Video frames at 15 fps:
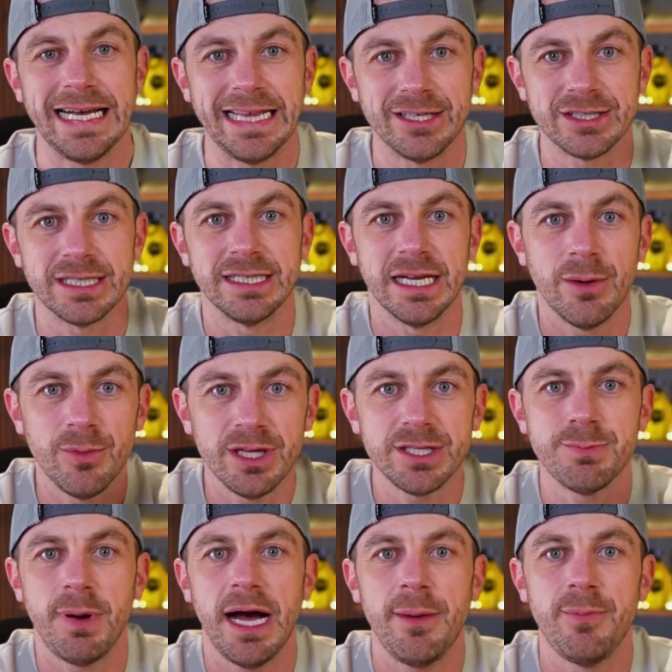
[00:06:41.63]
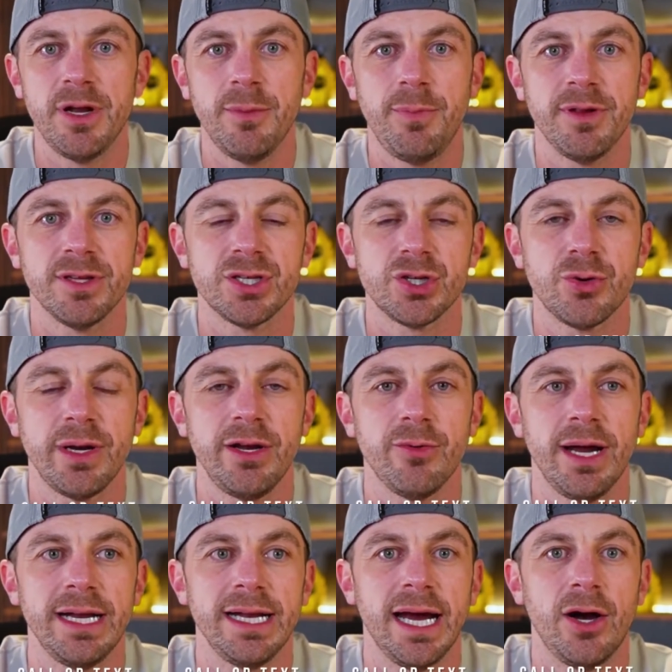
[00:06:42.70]
and there's a number that's popping up on the screen
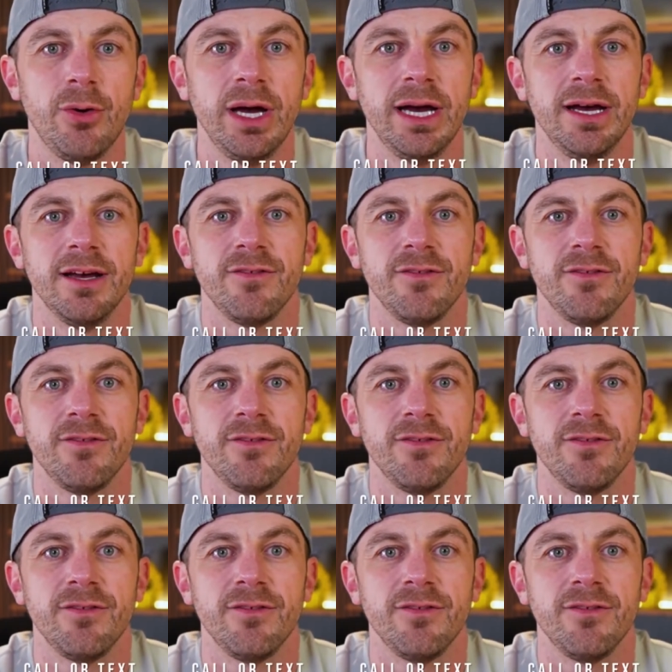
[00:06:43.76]
right now.